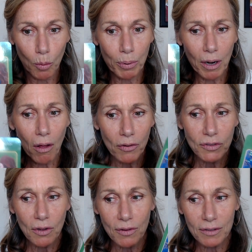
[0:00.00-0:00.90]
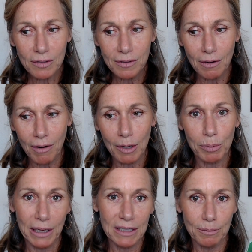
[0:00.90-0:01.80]
but also this is a great
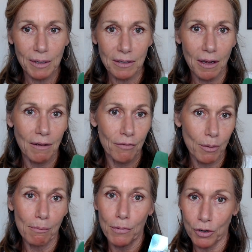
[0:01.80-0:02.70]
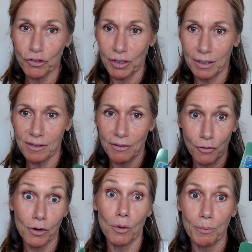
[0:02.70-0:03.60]
placement of the Merchant and
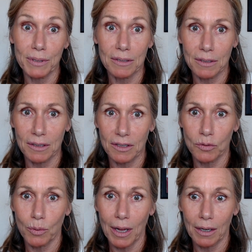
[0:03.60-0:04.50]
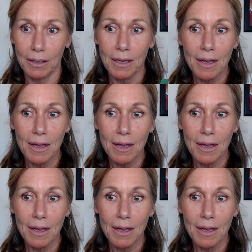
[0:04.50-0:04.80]
for your business as well, and